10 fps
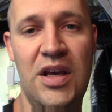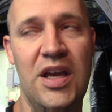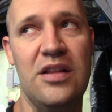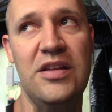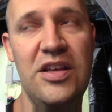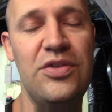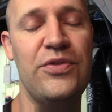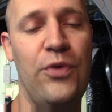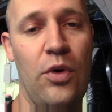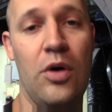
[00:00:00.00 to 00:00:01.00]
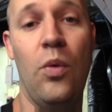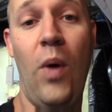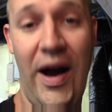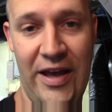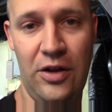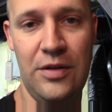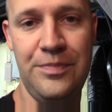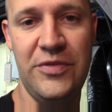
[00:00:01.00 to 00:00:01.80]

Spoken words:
at least for a while.